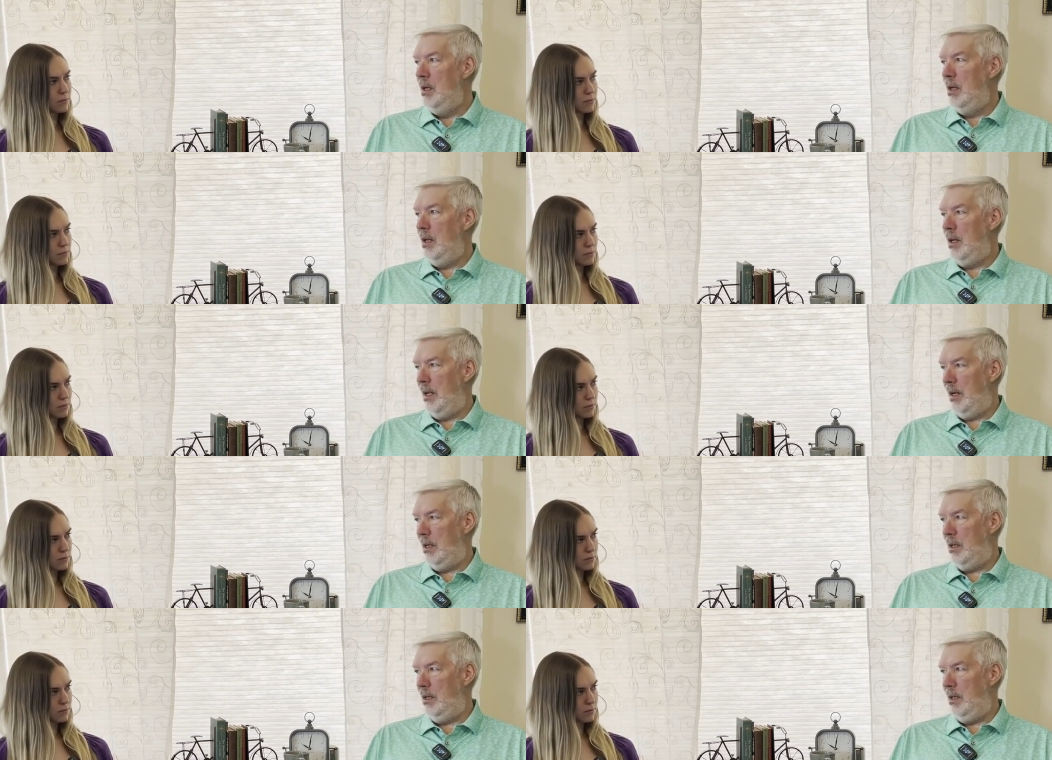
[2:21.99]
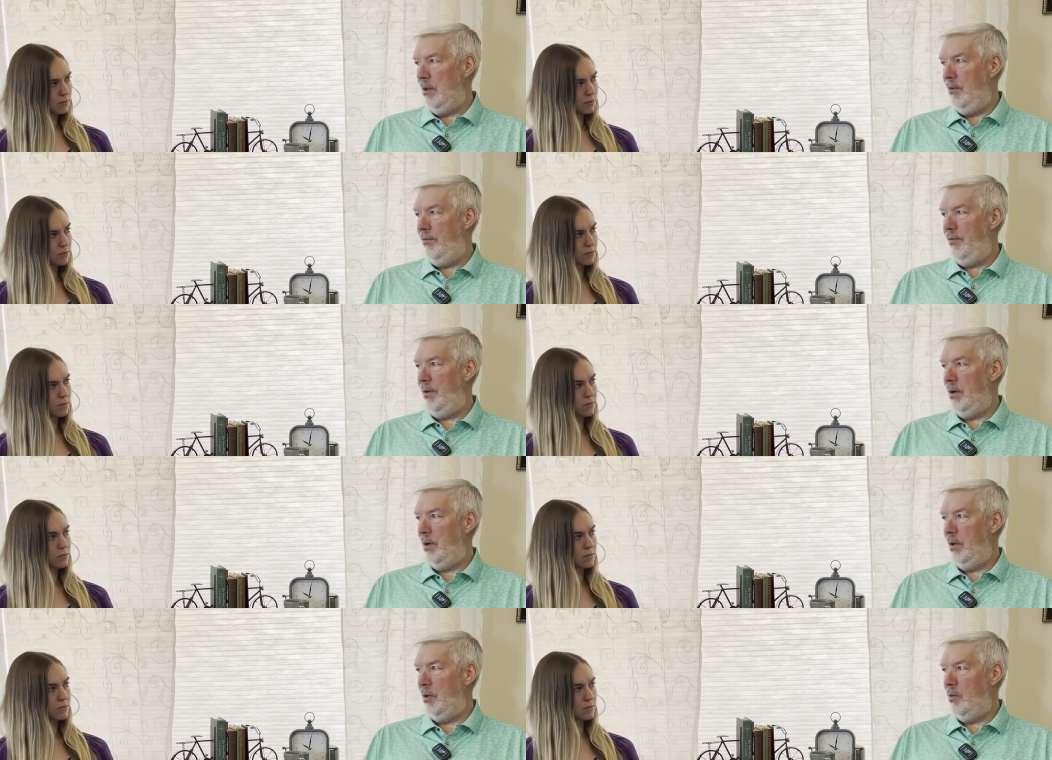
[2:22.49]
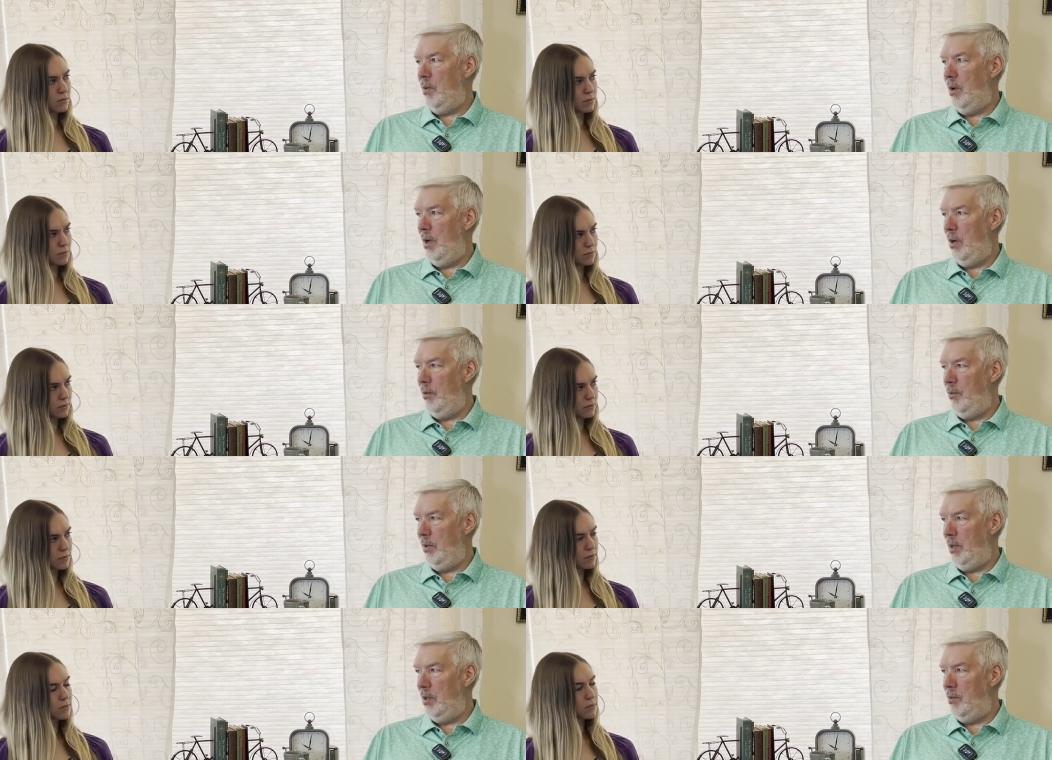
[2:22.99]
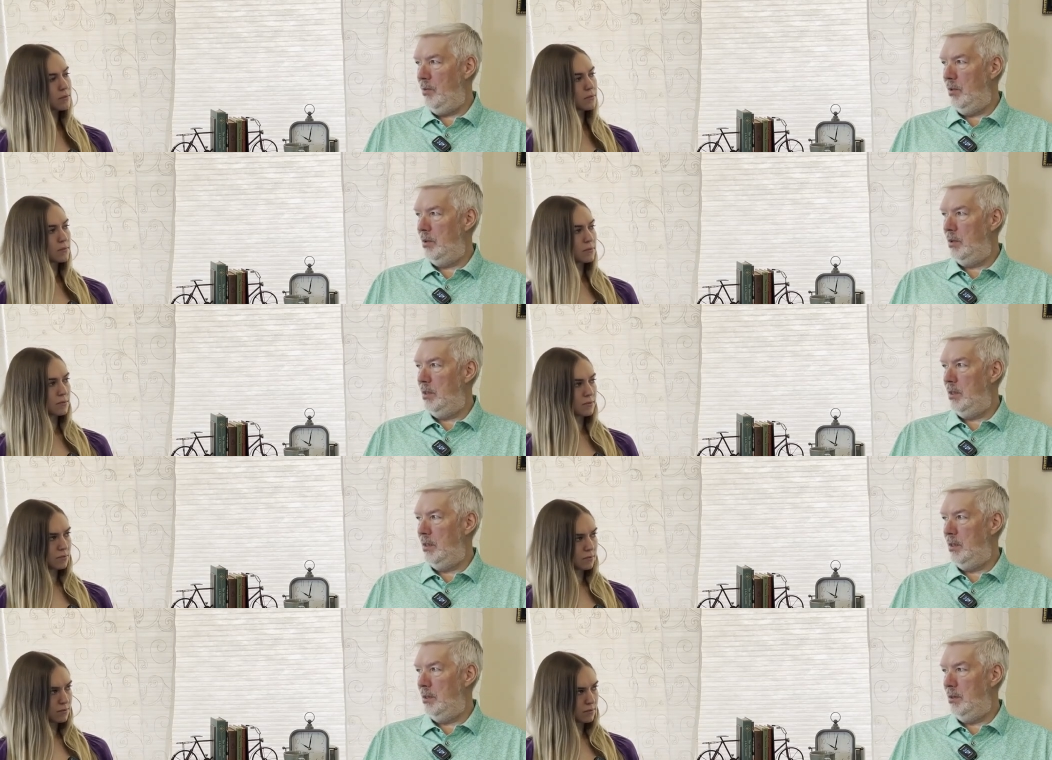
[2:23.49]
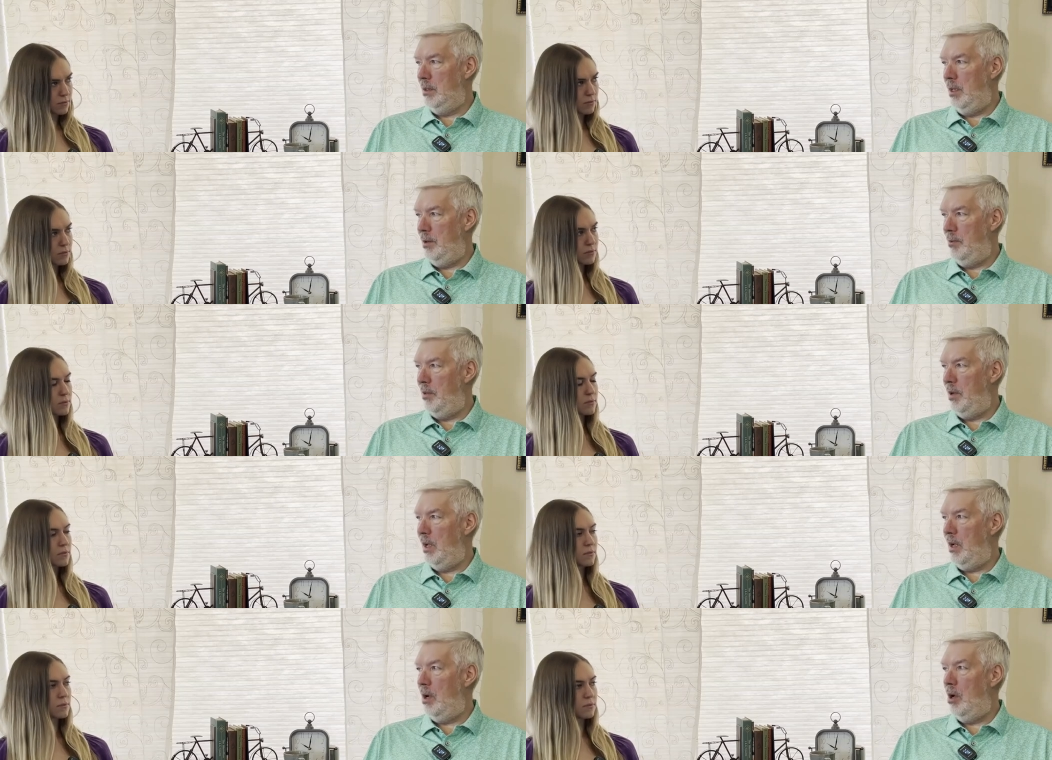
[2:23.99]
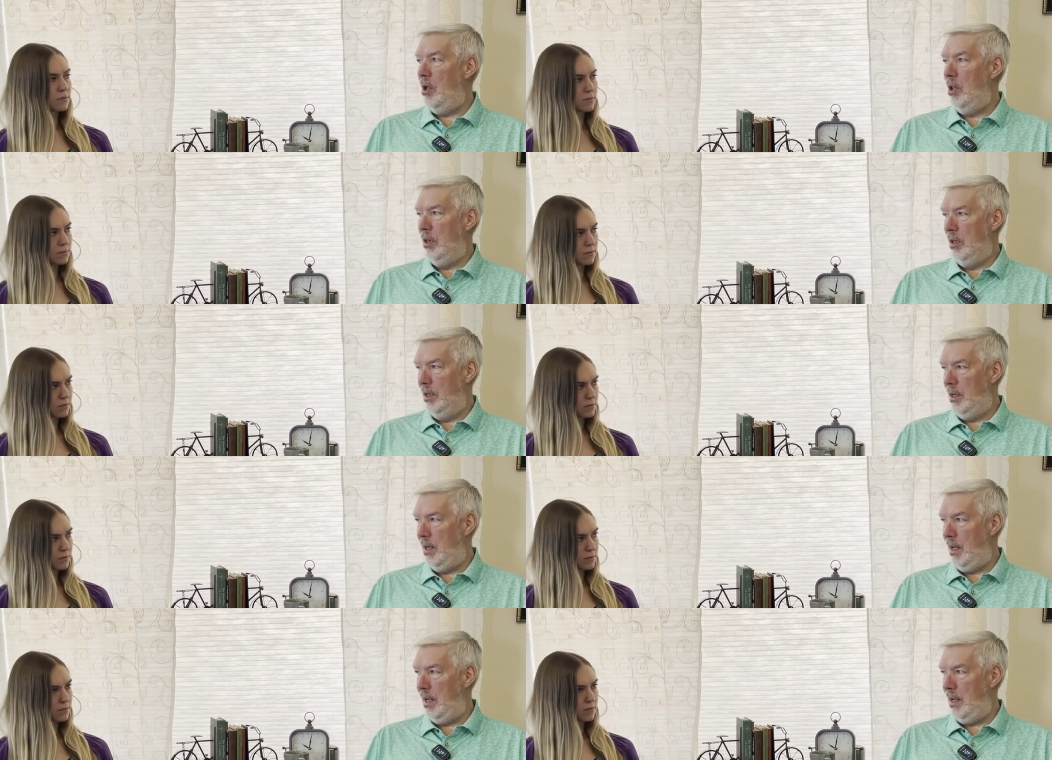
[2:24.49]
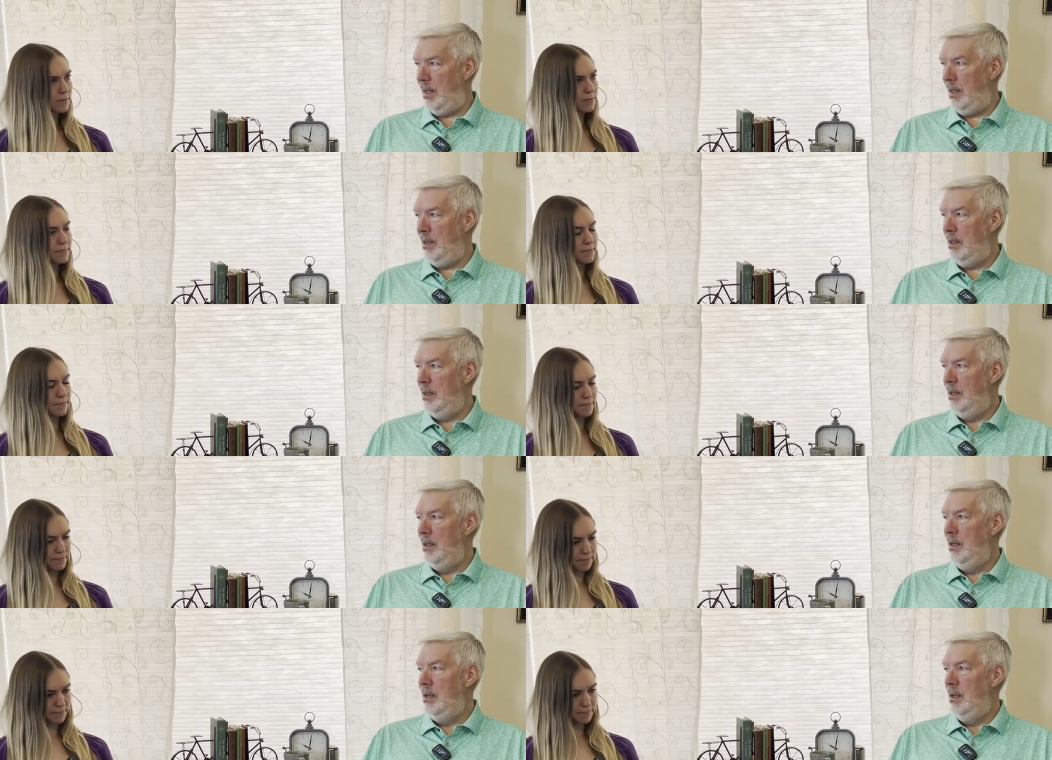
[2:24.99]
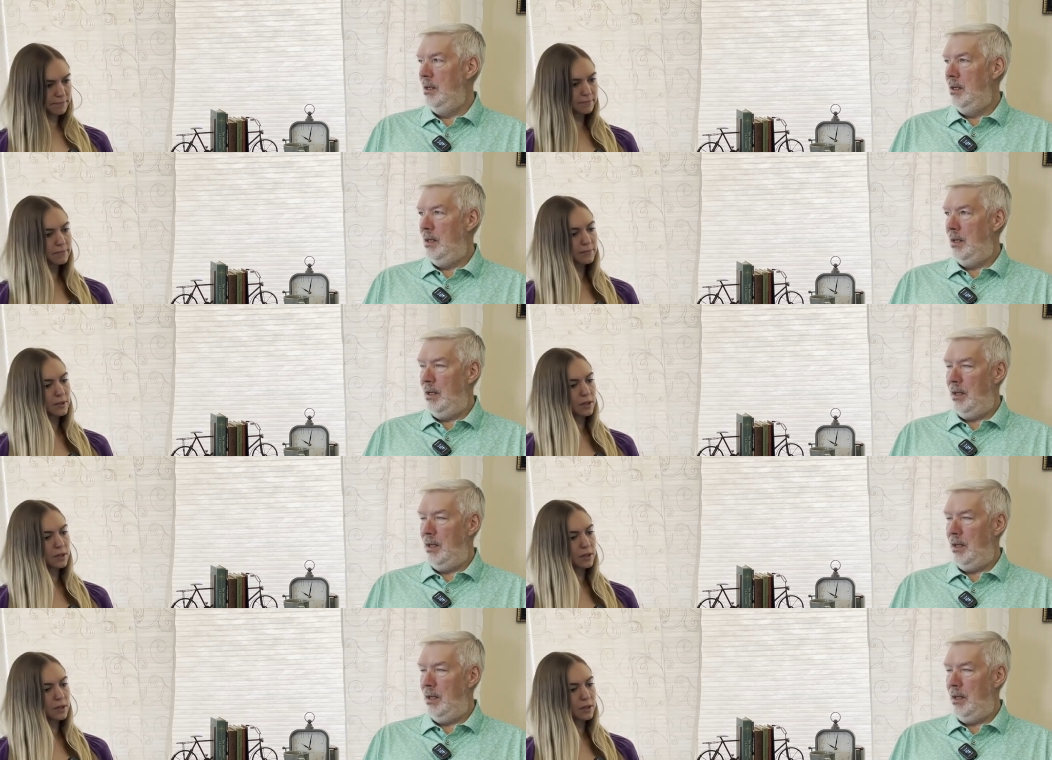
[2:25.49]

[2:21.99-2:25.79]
Speaker 1: likely a fairly quiet week with the Labor Day holiday. Mm.